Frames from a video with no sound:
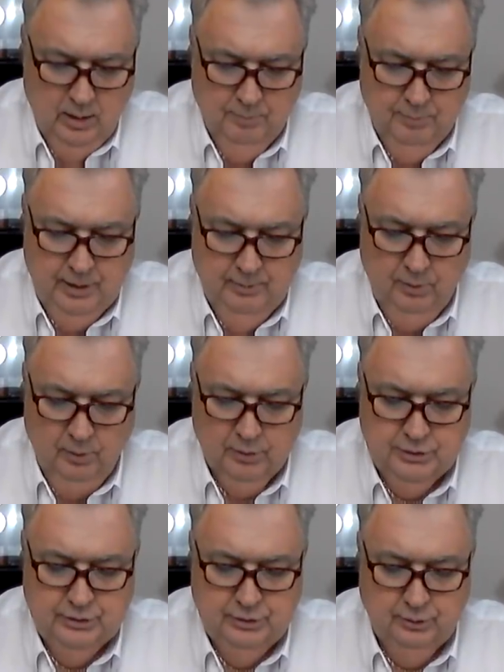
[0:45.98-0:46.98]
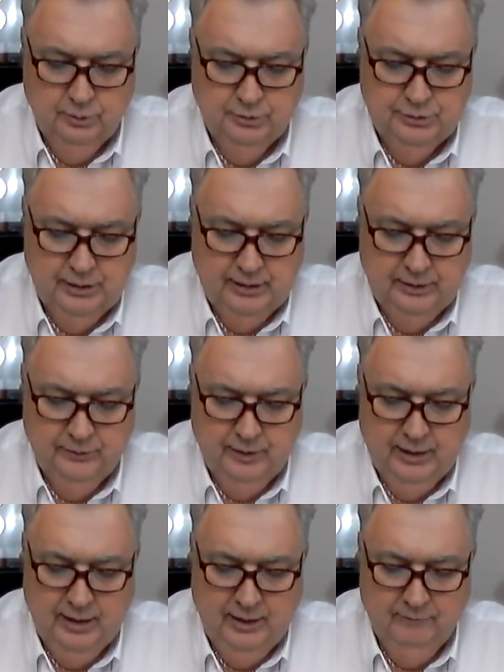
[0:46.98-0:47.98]
People are still saying
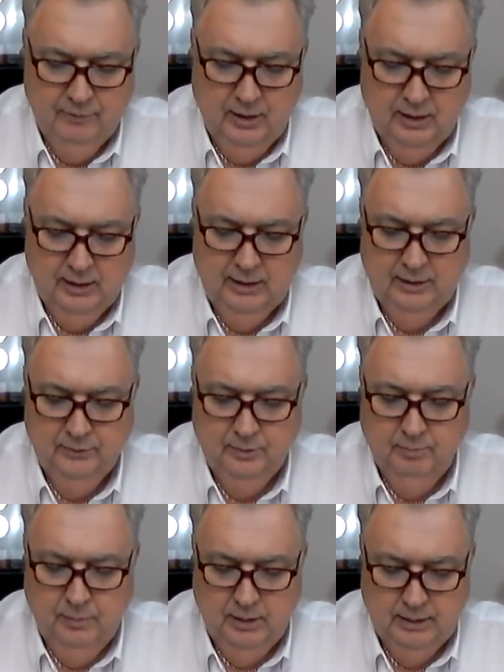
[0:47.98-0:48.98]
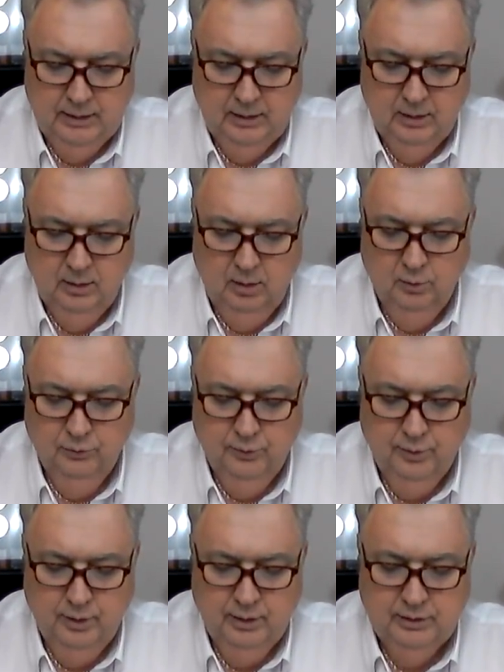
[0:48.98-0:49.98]
they have not got the money on
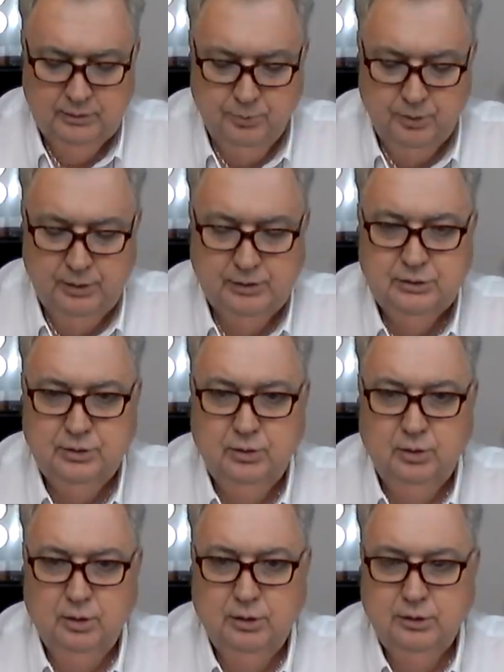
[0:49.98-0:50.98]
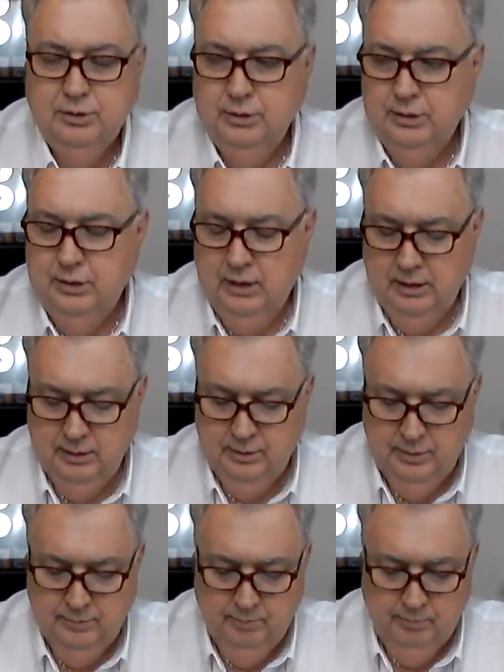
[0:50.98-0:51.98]
their Express cards yet.